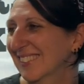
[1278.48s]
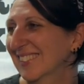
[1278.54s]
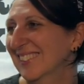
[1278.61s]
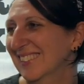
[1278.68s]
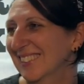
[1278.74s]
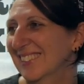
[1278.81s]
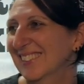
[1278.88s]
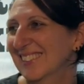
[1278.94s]

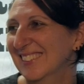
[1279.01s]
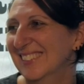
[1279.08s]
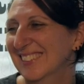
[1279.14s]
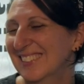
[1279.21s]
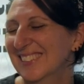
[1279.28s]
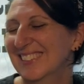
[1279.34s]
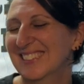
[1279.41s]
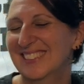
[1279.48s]

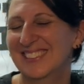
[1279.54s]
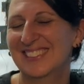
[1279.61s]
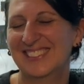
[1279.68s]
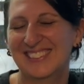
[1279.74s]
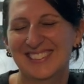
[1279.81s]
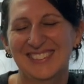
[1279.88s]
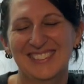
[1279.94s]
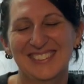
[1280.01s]

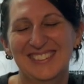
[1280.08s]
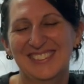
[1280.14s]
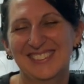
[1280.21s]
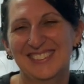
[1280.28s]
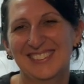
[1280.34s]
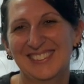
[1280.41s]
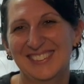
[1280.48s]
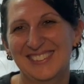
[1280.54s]

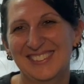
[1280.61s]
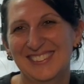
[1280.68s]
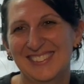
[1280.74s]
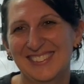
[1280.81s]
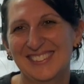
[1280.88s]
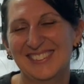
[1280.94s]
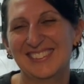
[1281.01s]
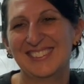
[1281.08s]

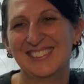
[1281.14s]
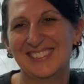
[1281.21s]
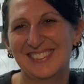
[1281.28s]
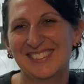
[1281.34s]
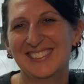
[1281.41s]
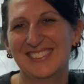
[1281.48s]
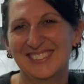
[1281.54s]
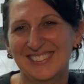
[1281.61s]

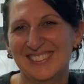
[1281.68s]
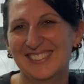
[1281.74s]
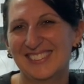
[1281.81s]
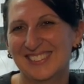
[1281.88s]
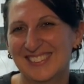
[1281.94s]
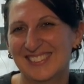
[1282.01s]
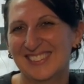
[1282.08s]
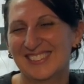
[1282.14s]

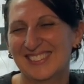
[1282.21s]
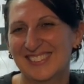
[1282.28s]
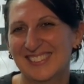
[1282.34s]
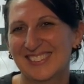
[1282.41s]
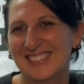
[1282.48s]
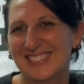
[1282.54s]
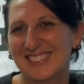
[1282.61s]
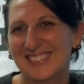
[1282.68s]

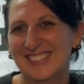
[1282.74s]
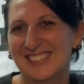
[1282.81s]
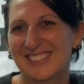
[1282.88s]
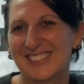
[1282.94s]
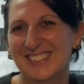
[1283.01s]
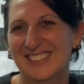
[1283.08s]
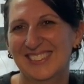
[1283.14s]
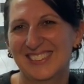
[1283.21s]

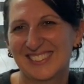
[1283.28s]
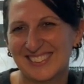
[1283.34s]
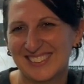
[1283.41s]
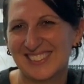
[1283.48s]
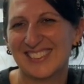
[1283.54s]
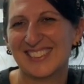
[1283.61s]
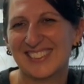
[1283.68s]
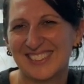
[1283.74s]

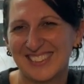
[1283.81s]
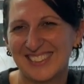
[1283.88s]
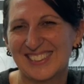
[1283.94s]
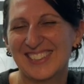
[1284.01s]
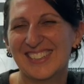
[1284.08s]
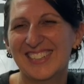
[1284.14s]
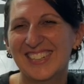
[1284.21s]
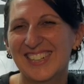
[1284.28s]

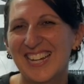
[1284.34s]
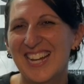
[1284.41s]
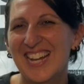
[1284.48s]
The person shown says nothing.